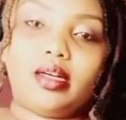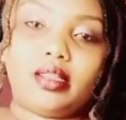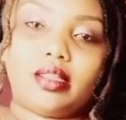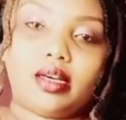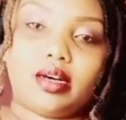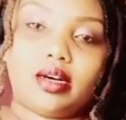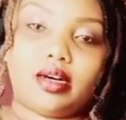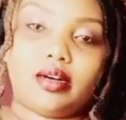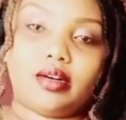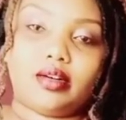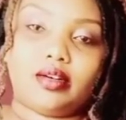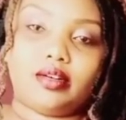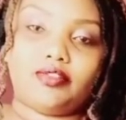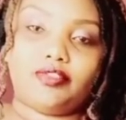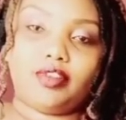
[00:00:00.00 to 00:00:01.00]

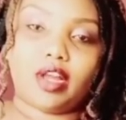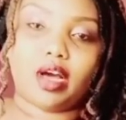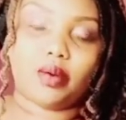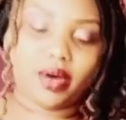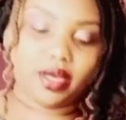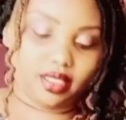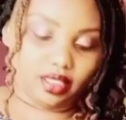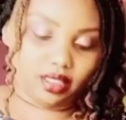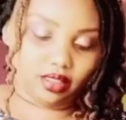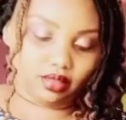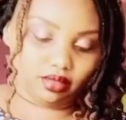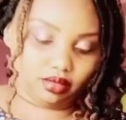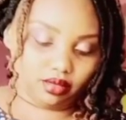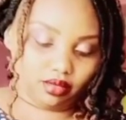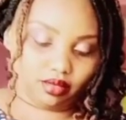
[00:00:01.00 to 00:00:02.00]
the flour is
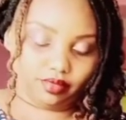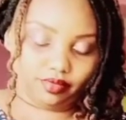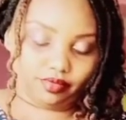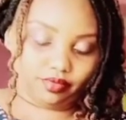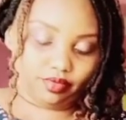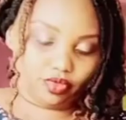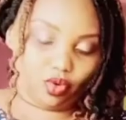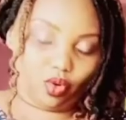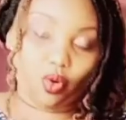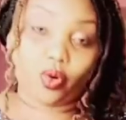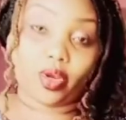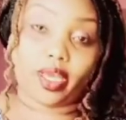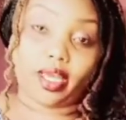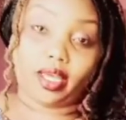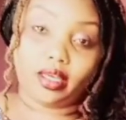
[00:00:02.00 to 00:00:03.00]

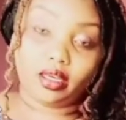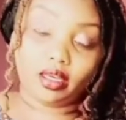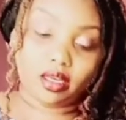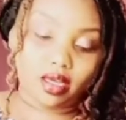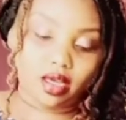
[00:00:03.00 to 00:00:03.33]
okay.